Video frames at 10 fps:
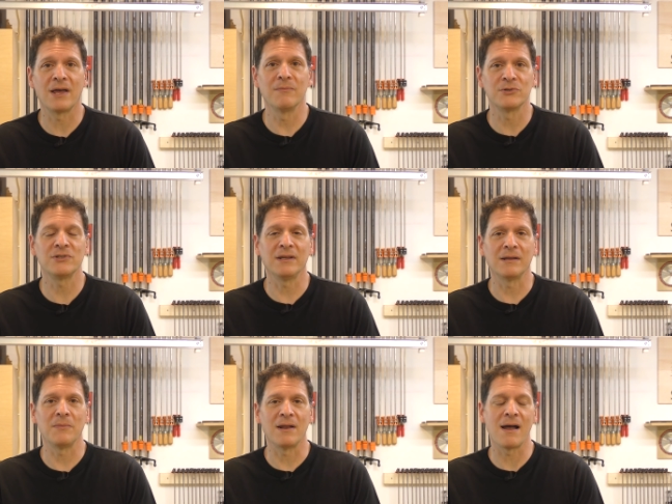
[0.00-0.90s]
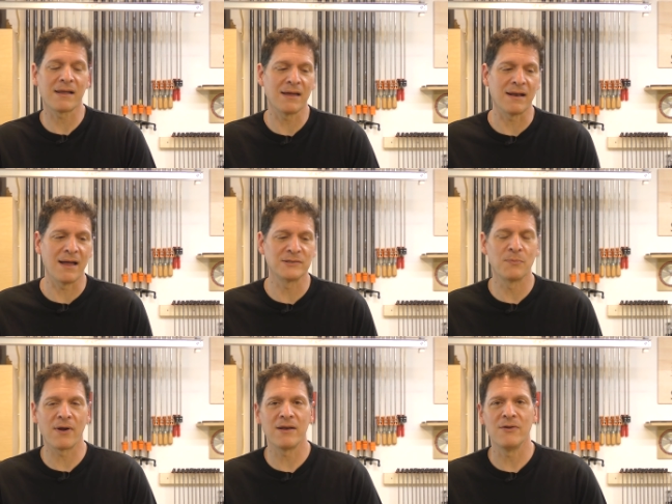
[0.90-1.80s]
that machine. I mean, again, it's
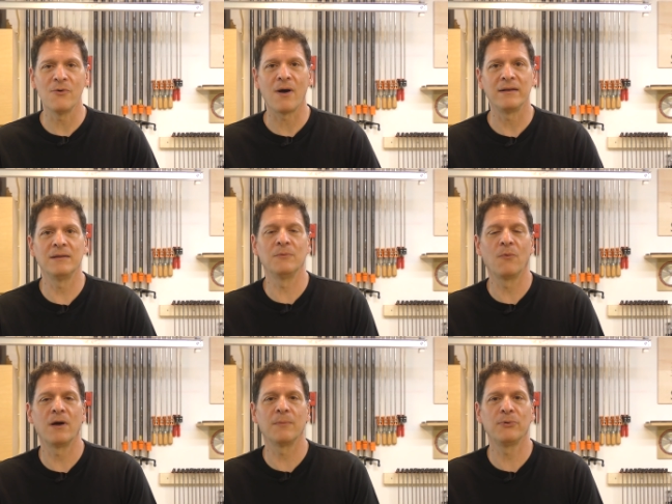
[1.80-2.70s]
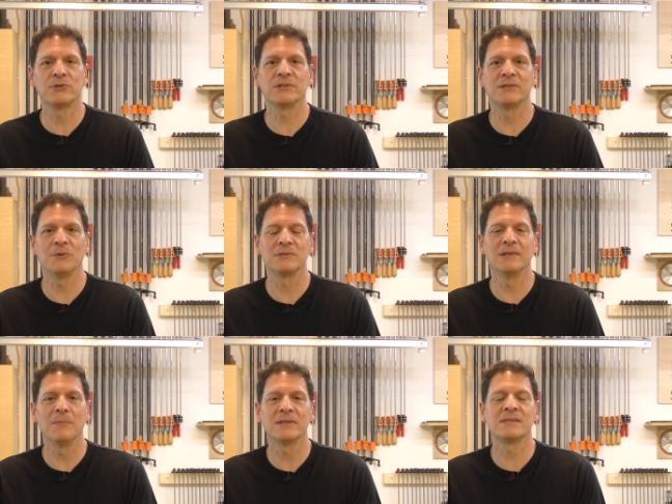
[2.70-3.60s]
brand new. I didn't want to push it to its
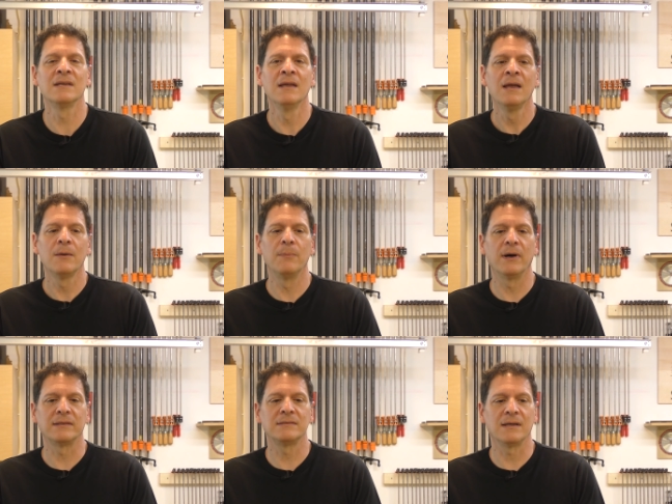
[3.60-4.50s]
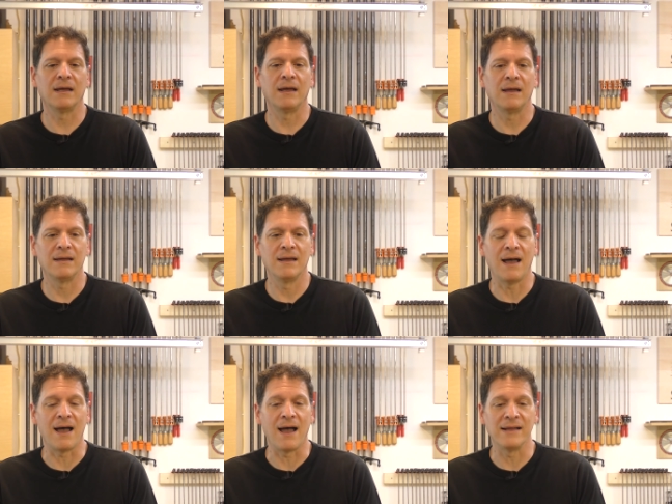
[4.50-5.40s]
limits, but uh,
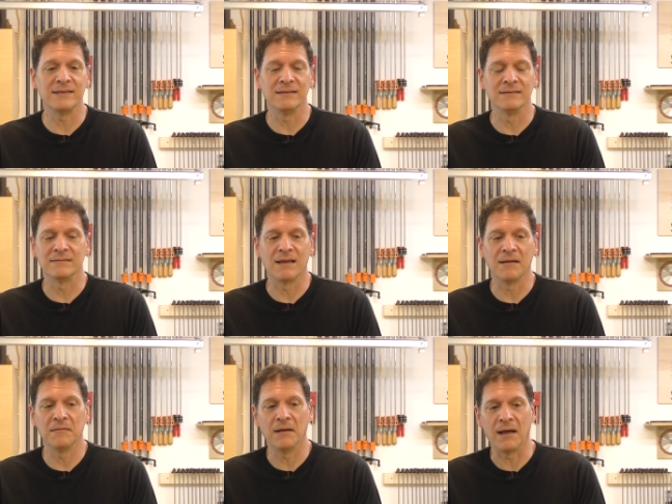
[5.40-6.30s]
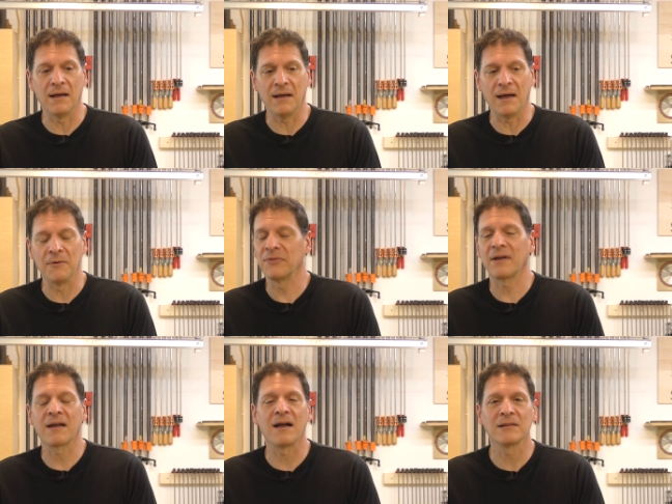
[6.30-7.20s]
I, I, didn't. I don't
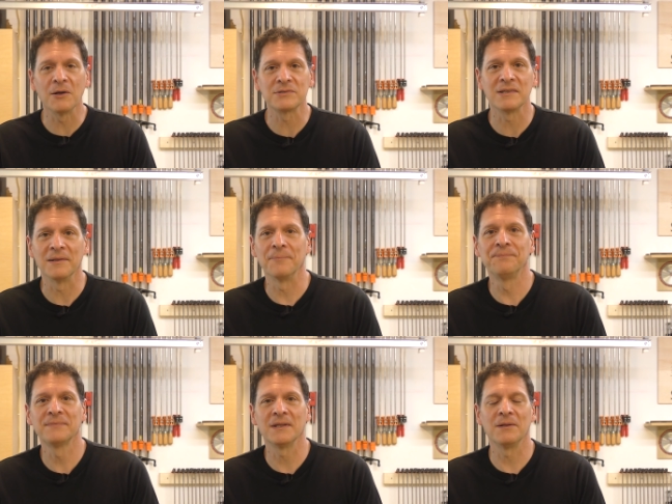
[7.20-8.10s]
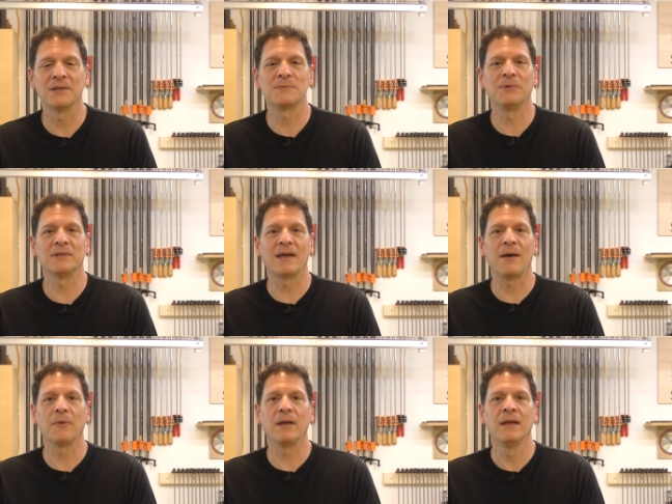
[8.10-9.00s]
think I got close to them. You know, let's put it
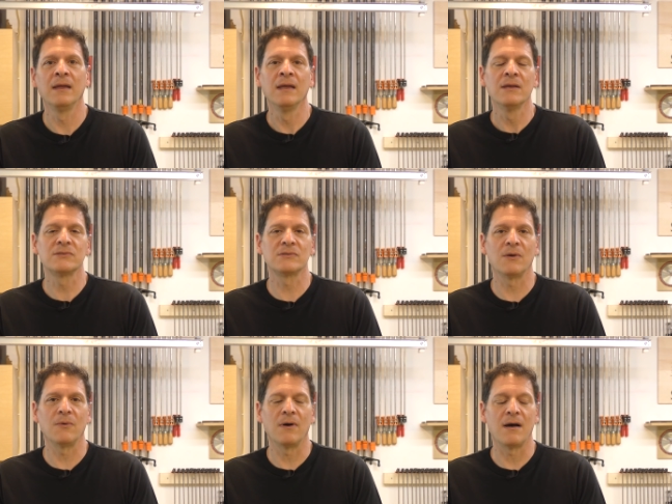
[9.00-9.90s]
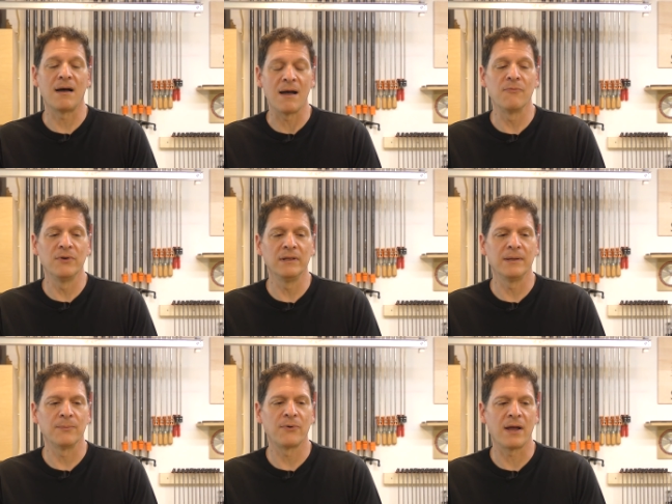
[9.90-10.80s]
that way. So uh, I'm
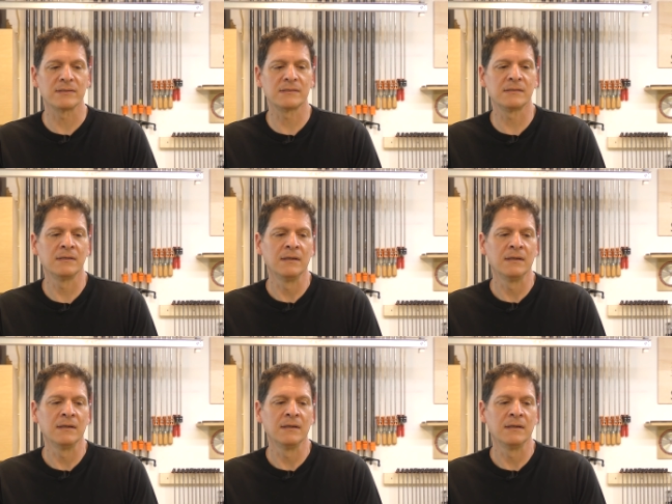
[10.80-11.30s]
really impressed